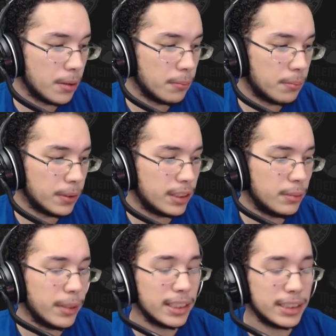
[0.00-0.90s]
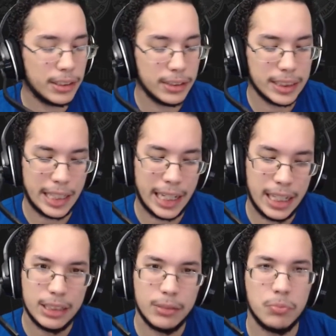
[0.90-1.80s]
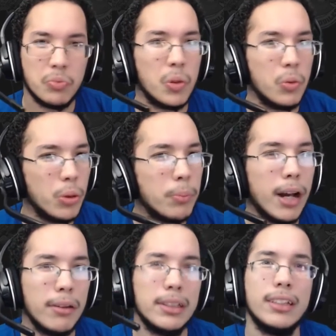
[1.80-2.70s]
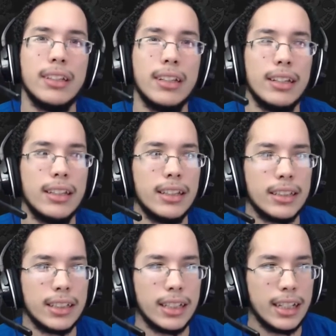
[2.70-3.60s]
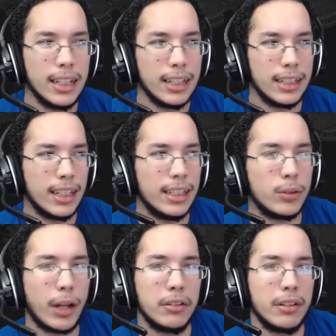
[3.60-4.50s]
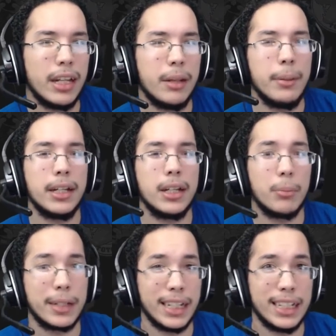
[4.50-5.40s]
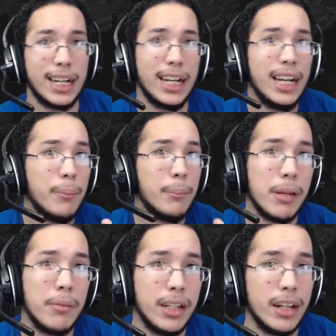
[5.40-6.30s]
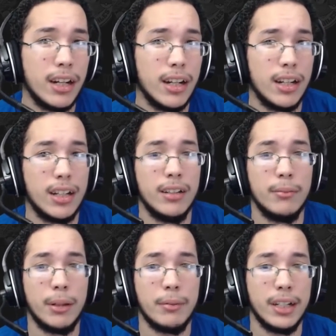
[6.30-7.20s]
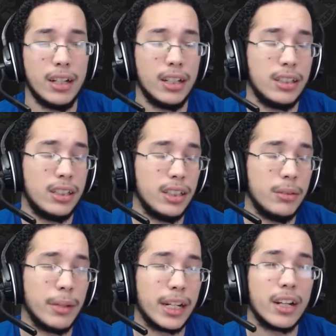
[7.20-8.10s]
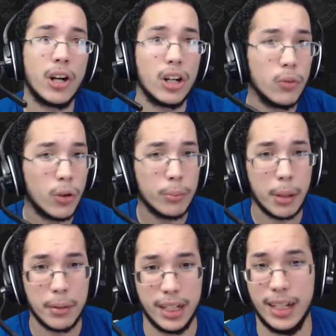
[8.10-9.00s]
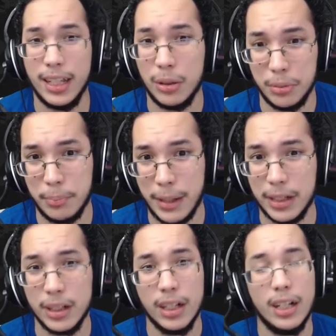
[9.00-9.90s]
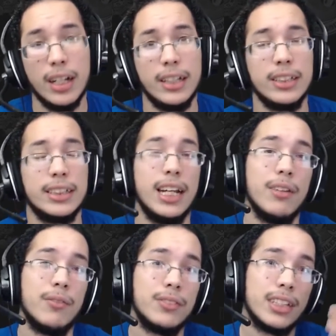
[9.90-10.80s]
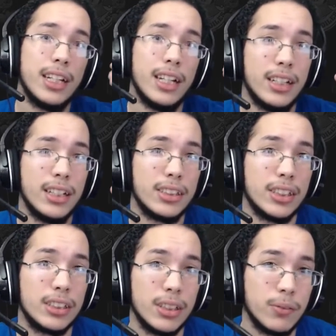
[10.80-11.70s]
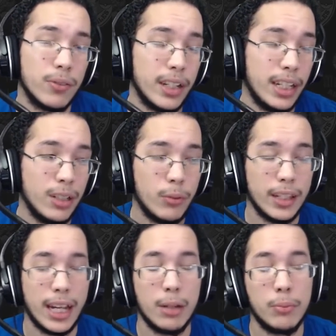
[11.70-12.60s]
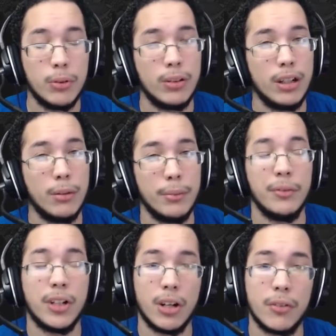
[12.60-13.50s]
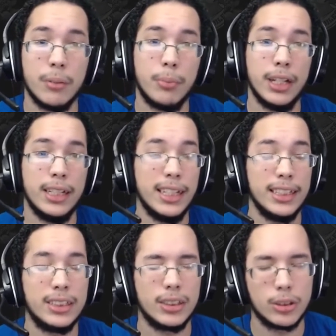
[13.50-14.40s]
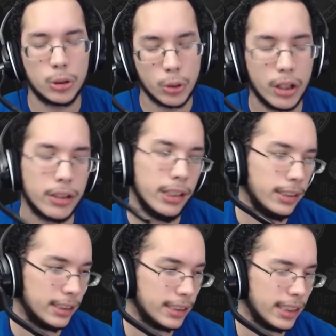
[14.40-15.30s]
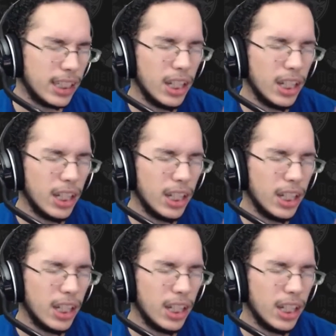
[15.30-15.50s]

But the Mega Altaria, I will probably like try to like pick it up again. Maybe the Mega Gardevoir might be a little bit better. Doesn't have such of a reliable like recovery, but it hits stronger than this thing.